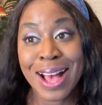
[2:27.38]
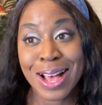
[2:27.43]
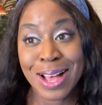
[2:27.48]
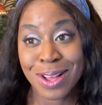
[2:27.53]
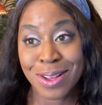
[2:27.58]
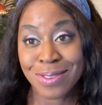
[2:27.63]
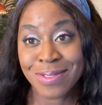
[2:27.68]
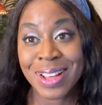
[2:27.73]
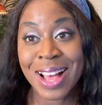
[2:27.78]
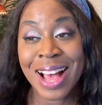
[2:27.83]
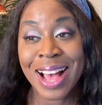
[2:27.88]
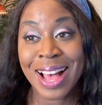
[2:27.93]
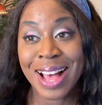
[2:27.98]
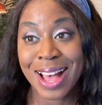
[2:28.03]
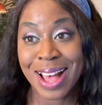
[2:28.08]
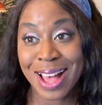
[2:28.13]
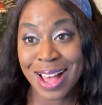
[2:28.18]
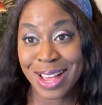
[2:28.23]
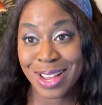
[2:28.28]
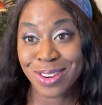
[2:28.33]
of
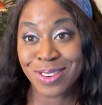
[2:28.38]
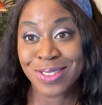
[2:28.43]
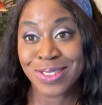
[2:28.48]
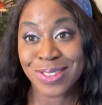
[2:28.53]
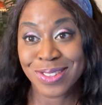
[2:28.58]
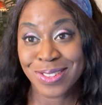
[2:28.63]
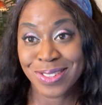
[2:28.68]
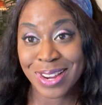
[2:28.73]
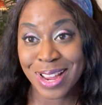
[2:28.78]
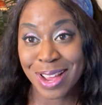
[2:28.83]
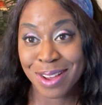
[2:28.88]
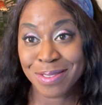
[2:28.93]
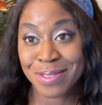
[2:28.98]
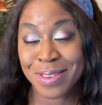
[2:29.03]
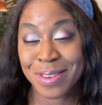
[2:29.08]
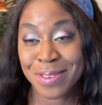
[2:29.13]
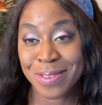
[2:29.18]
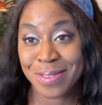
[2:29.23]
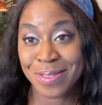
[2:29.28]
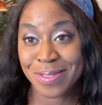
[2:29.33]
Iron Chef
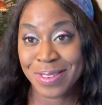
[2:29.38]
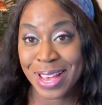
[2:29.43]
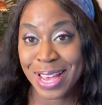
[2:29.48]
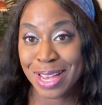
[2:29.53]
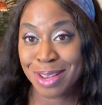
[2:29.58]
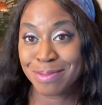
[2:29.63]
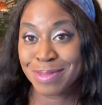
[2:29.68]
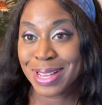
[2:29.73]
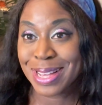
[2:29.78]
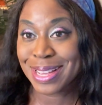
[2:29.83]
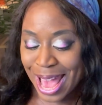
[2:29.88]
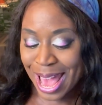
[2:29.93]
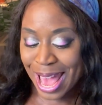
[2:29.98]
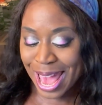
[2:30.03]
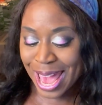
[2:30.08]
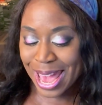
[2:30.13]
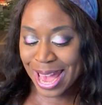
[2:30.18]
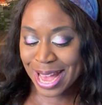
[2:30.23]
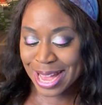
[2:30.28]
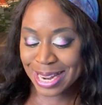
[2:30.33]
fame.
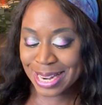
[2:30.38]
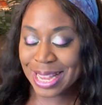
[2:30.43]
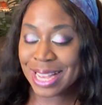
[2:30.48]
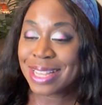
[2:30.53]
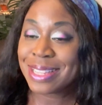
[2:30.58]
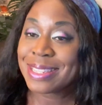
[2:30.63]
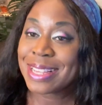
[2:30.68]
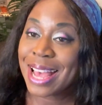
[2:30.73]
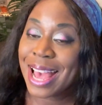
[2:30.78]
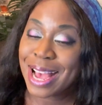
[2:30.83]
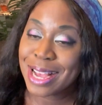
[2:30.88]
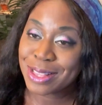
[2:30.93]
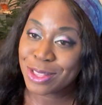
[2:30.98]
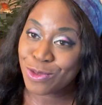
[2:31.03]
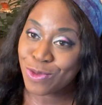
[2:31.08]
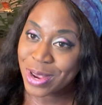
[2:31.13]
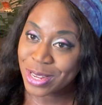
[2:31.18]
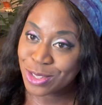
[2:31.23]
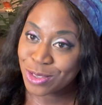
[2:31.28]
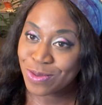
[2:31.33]
And
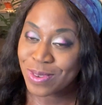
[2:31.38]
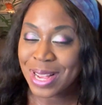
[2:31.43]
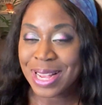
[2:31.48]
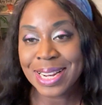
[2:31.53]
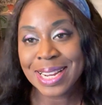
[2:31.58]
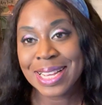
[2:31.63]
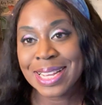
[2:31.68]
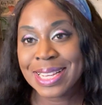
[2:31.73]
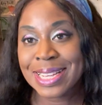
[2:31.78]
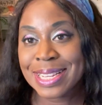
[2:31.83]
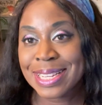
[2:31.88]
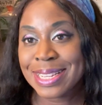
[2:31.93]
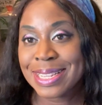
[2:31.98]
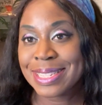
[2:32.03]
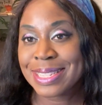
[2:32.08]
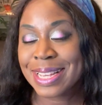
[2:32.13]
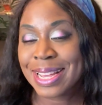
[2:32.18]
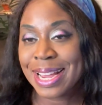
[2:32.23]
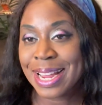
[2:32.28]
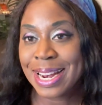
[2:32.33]
the restaurant
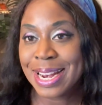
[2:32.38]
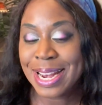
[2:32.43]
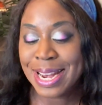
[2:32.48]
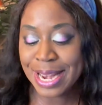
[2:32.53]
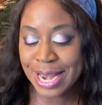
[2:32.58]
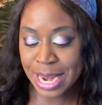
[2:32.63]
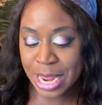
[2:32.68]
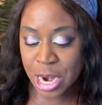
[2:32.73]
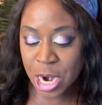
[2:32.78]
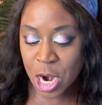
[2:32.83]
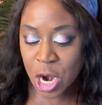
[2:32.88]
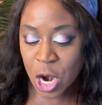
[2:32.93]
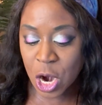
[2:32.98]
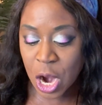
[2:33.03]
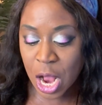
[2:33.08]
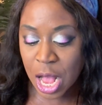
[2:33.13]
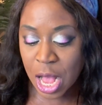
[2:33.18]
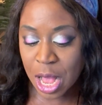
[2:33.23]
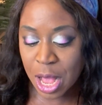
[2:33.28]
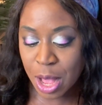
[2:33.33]
is
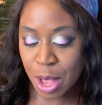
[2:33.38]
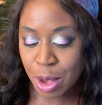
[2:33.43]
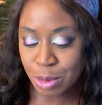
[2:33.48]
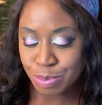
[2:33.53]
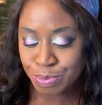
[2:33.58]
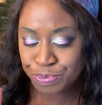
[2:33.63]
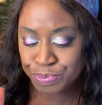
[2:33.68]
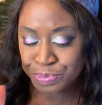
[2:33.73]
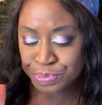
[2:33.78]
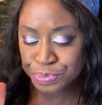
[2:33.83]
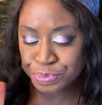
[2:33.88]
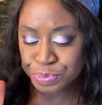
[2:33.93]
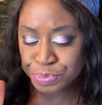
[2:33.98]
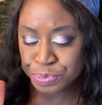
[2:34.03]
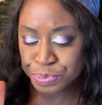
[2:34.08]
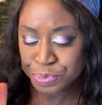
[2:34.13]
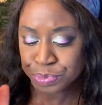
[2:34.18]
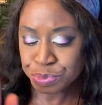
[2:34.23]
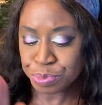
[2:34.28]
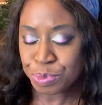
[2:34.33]
near
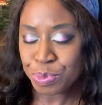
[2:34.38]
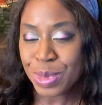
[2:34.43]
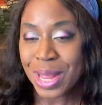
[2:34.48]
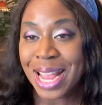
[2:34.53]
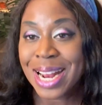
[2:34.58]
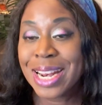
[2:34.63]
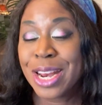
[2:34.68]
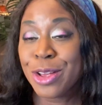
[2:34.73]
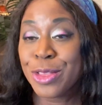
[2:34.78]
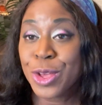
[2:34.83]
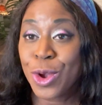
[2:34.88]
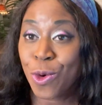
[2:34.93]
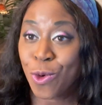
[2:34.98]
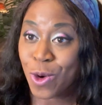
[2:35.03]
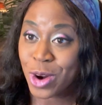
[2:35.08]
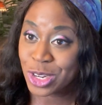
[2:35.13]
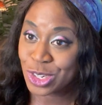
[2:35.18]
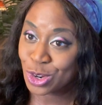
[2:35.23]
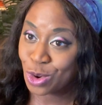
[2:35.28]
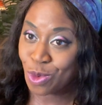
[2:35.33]
the
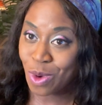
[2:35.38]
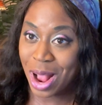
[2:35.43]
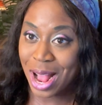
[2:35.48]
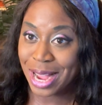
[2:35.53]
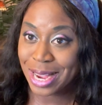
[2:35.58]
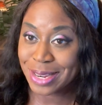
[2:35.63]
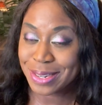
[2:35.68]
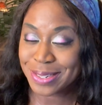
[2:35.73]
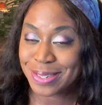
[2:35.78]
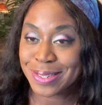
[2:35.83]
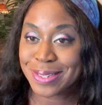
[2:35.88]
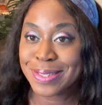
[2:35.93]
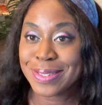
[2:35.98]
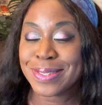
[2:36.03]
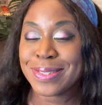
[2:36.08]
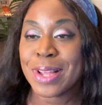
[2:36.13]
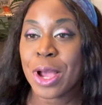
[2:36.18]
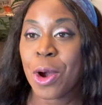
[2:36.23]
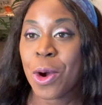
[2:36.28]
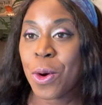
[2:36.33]
Orange Garage.
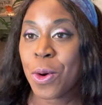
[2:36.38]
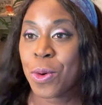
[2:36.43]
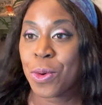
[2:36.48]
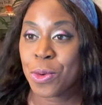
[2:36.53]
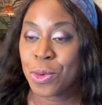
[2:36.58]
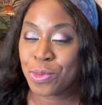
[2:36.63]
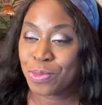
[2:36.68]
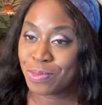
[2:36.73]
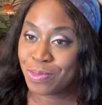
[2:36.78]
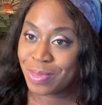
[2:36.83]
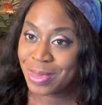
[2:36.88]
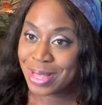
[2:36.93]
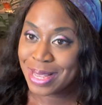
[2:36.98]
So